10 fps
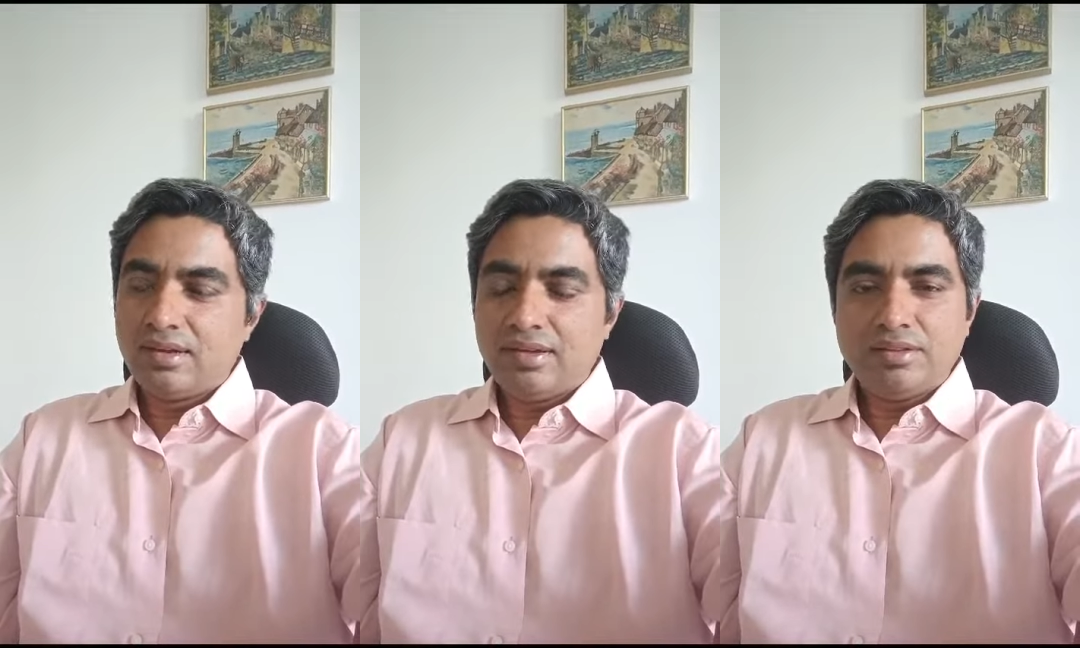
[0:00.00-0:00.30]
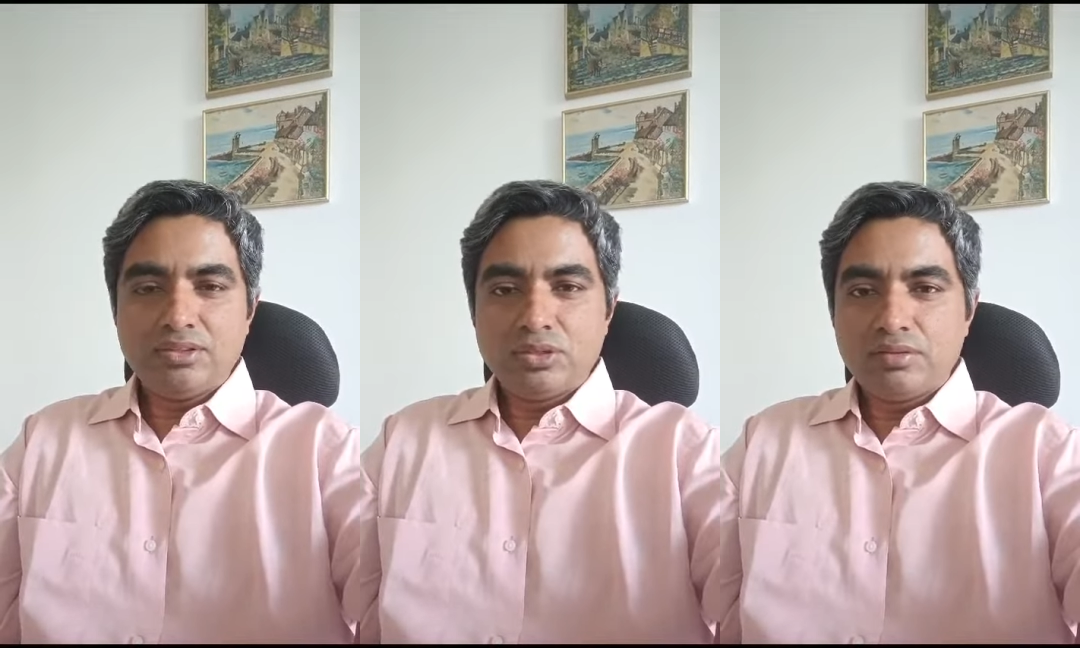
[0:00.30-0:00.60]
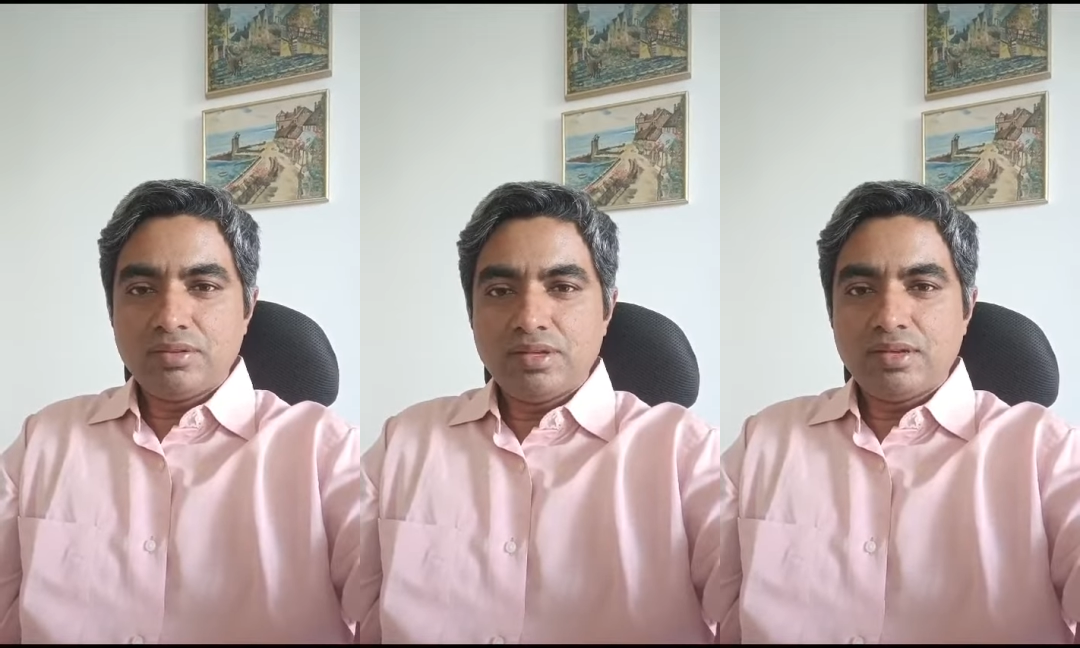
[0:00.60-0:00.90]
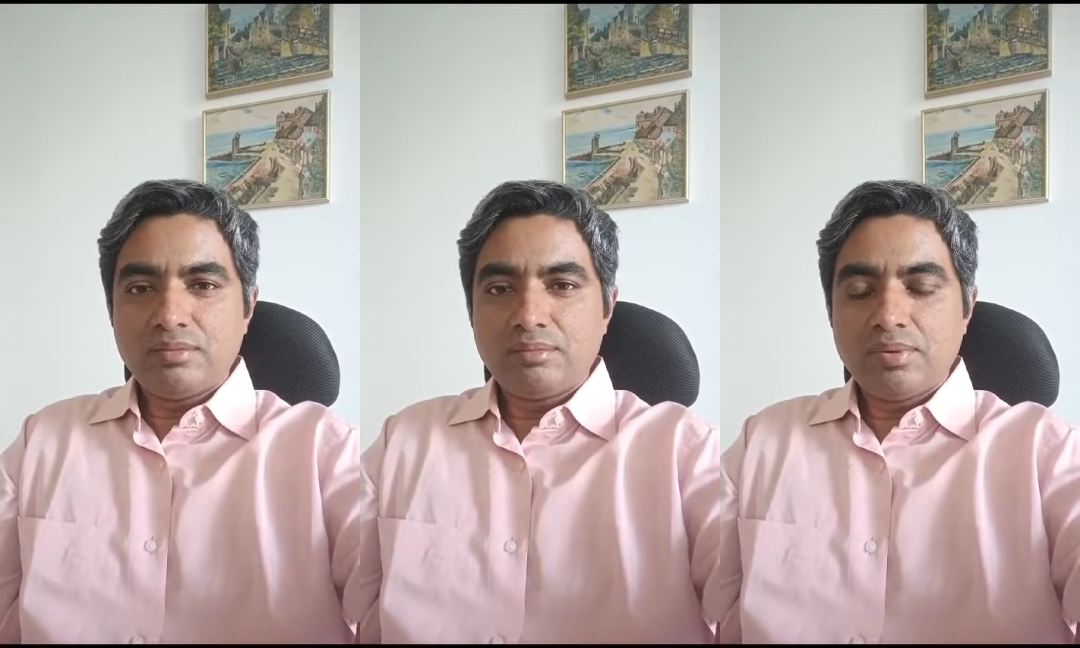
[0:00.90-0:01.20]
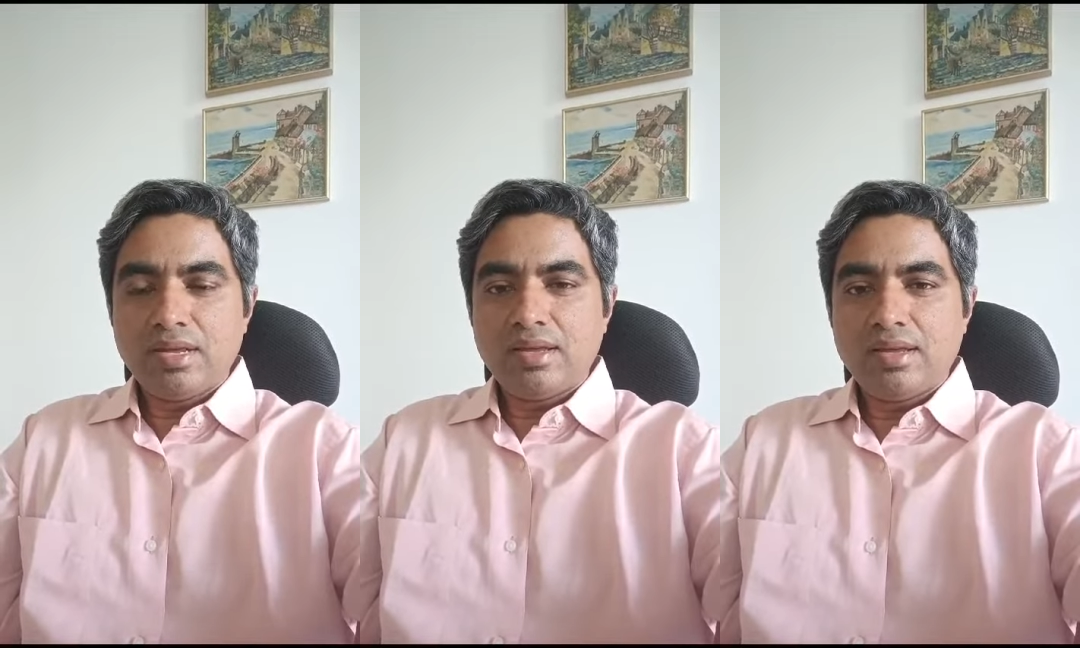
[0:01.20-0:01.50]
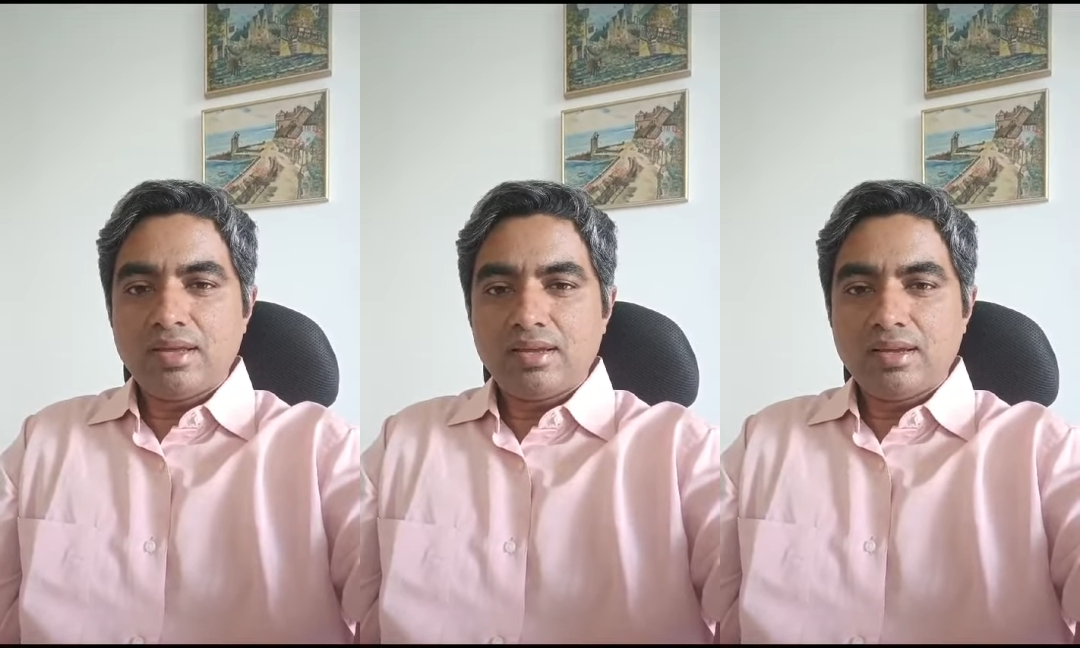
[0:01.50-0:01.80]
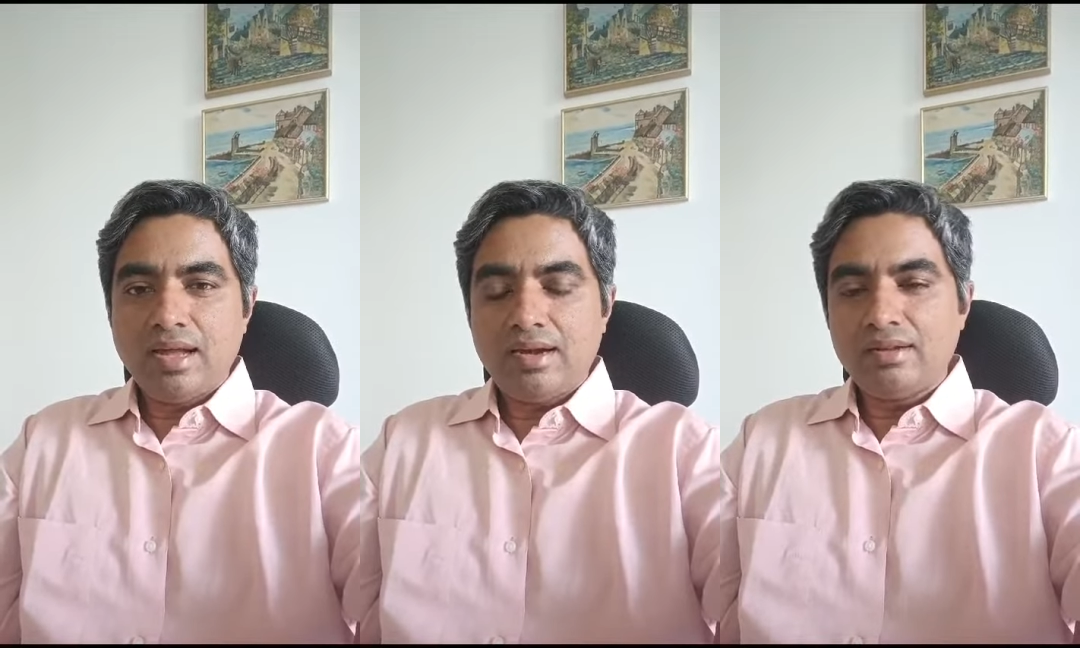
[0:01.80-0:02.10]
I think Johncey can
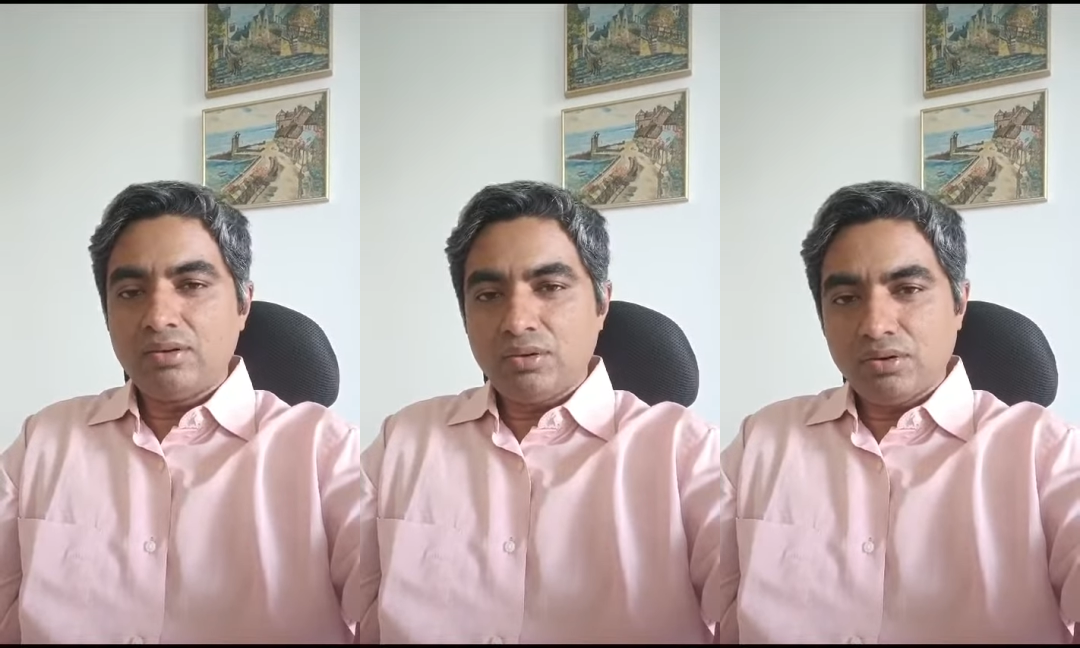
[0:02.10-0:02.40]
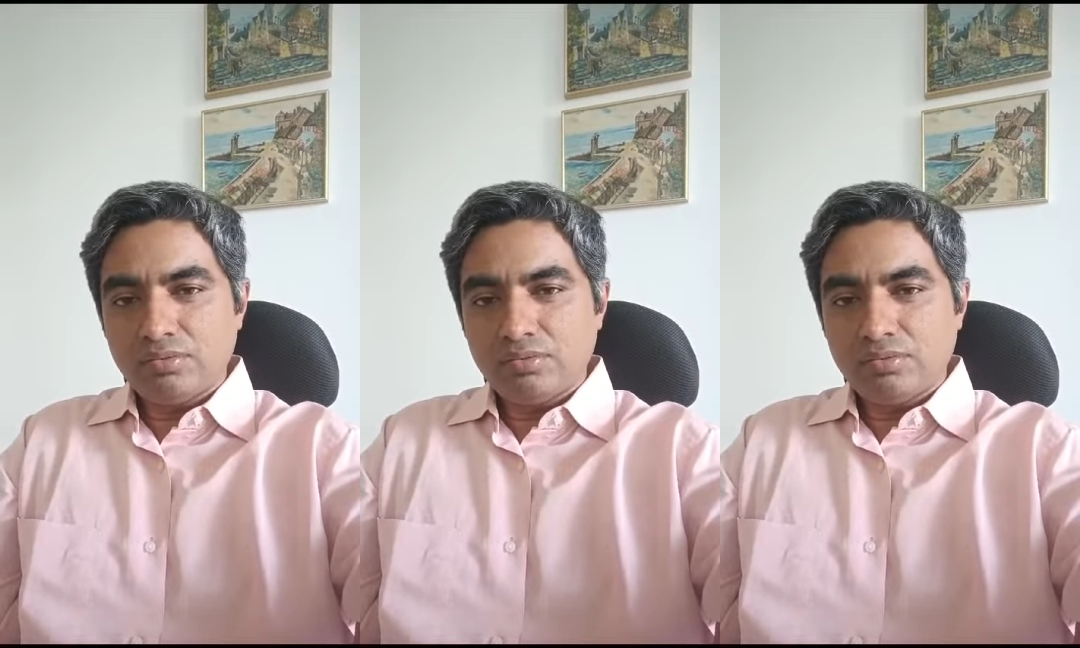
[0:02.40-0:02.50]
add a lot